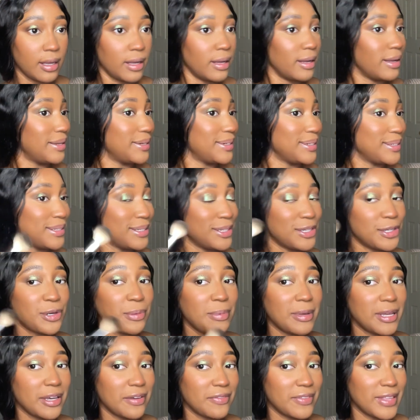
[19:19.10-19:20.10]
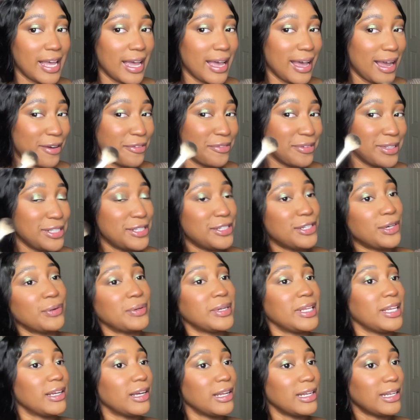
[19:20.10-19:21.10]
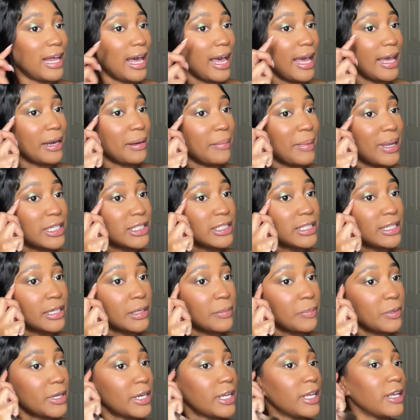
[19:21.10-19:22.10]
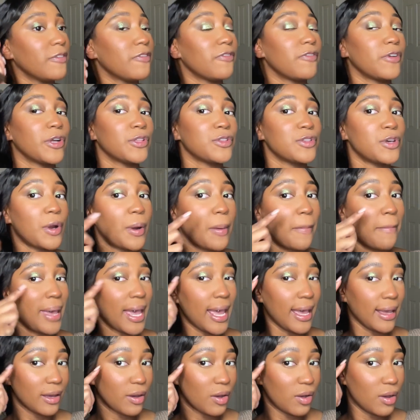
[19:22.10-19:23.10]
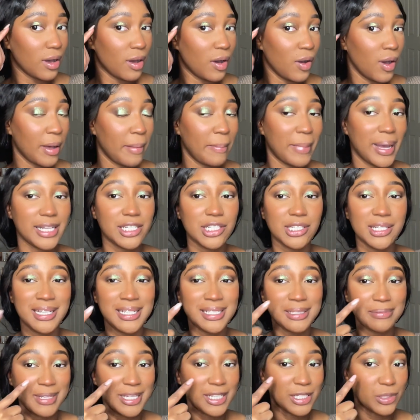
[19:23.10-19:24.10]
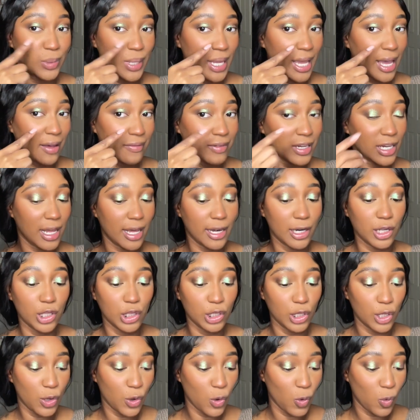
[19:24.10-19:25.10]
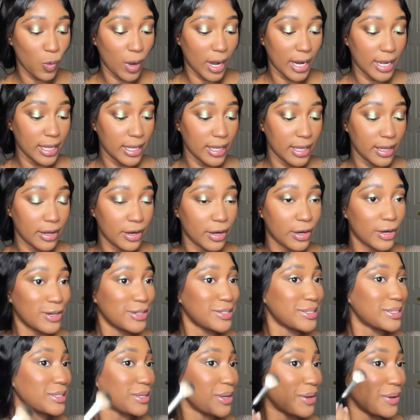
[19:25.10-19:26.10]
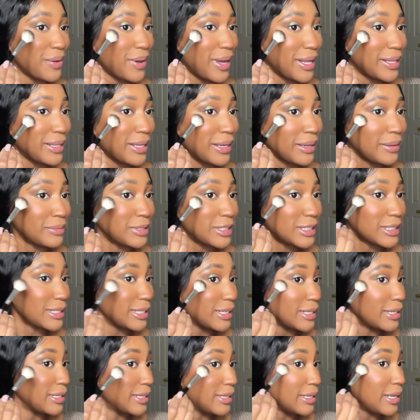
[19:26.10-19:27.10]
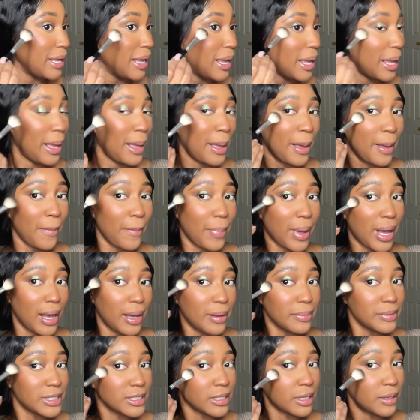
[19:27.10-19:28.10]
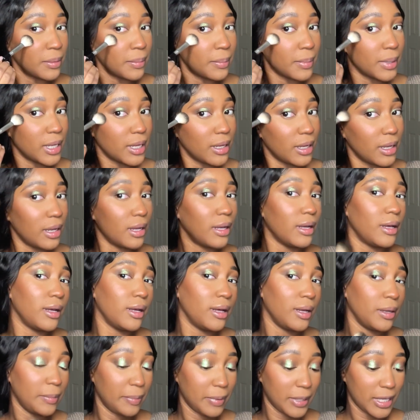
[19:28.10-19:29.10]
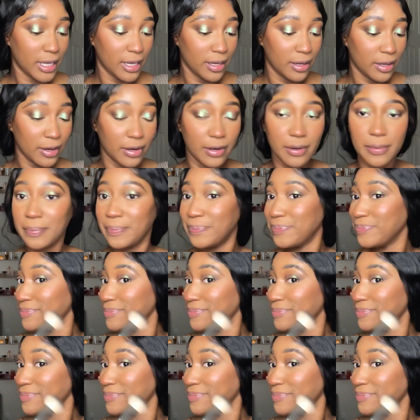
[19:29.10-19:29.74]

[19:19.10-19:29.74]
a little bit of that. I really don't need a lot, and I'm actually gonna put it further back on my cheeks because we have a lot of glow right here. So I think I'm just gonna pop some up here.